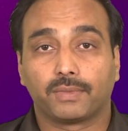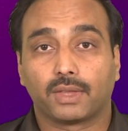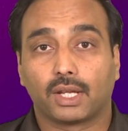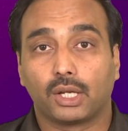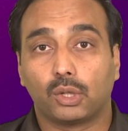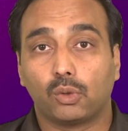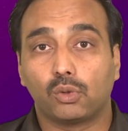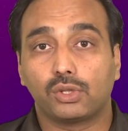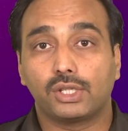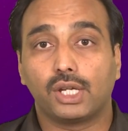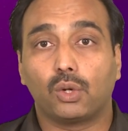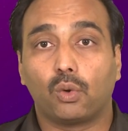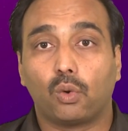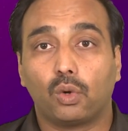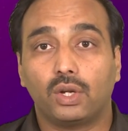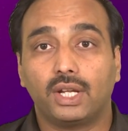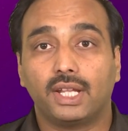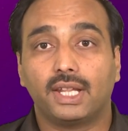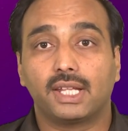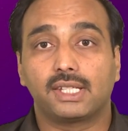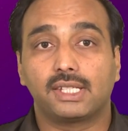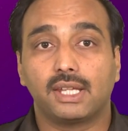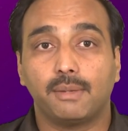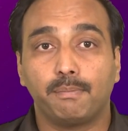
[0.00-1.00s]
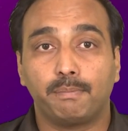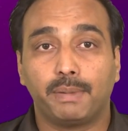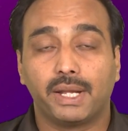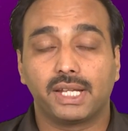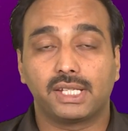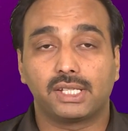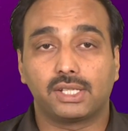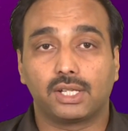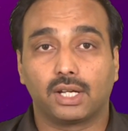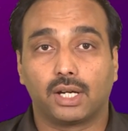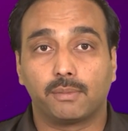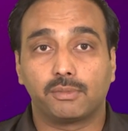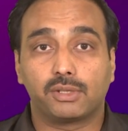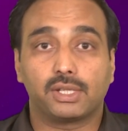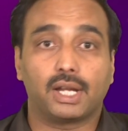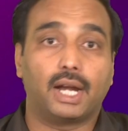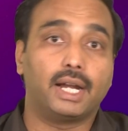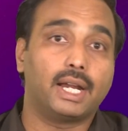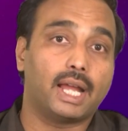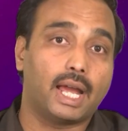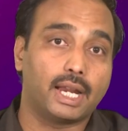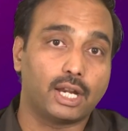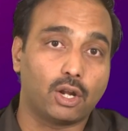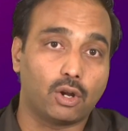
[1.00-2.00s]
using only the simplest terms
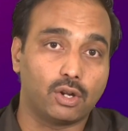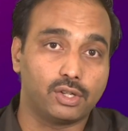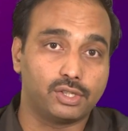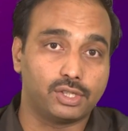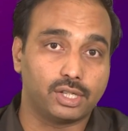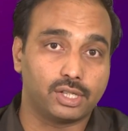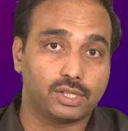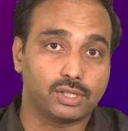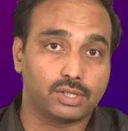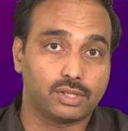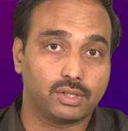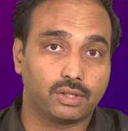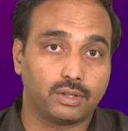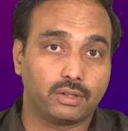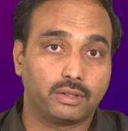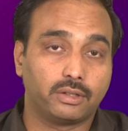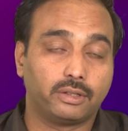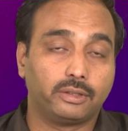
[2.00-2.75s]
and analogies.